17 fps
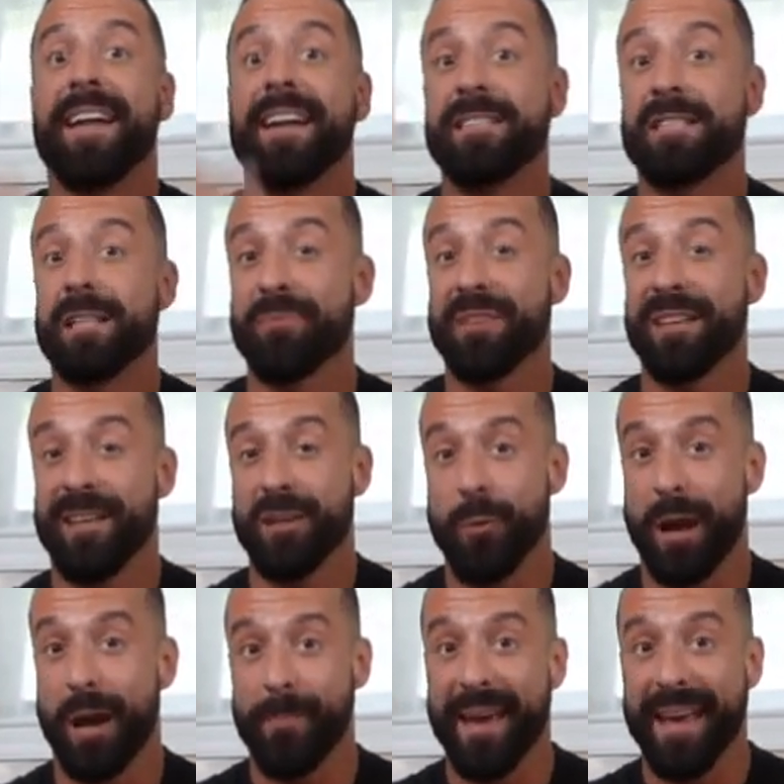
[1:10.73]
that it's something that
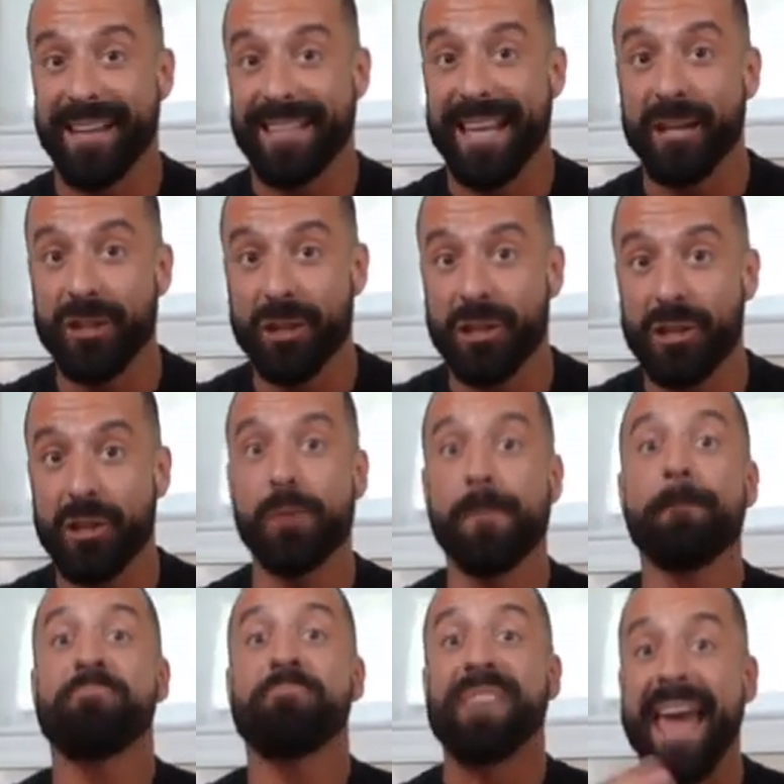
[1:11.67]
you wanna pay attention
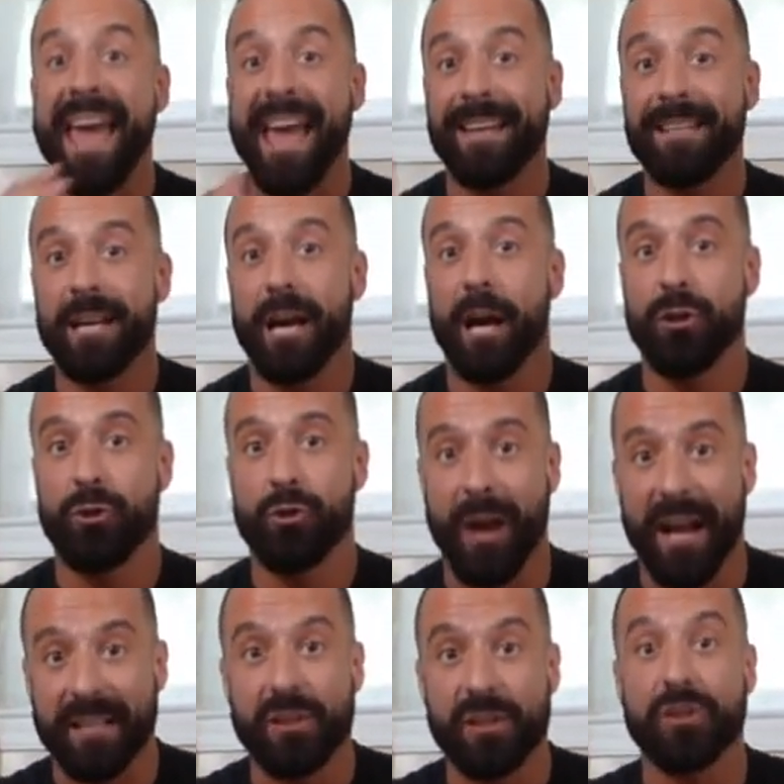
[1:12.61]
to and
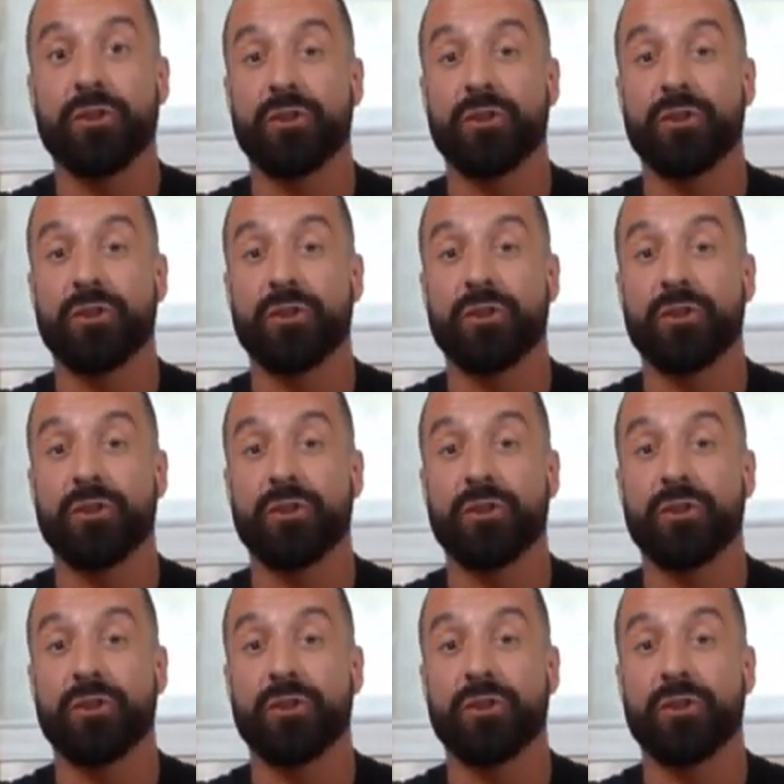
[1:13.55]
address.